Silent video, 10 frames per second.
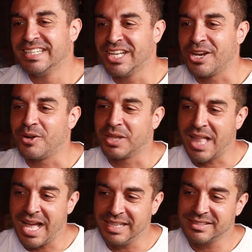a
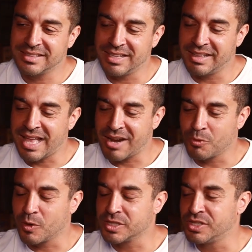lot of
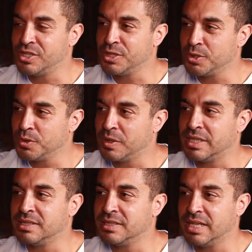work to do,
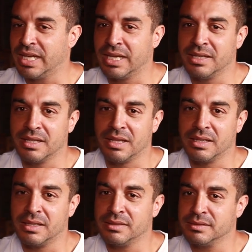and
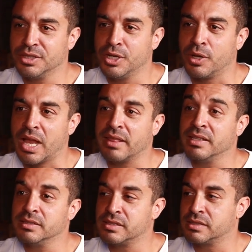a lot of
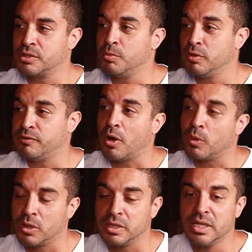things to move
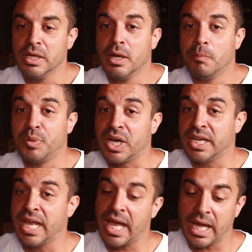forward. But
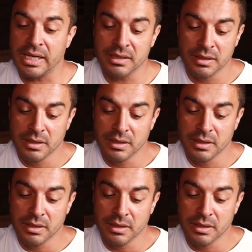again,